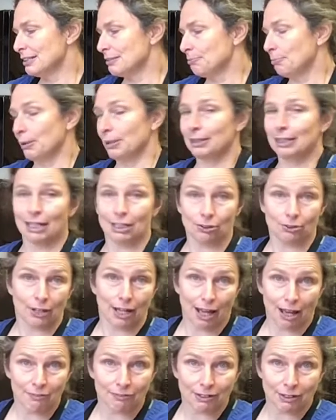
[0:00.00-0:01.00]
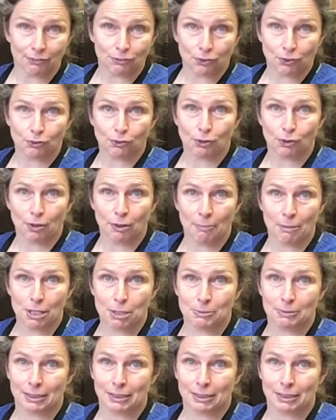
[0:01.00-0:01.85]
But I don't have leftover mashed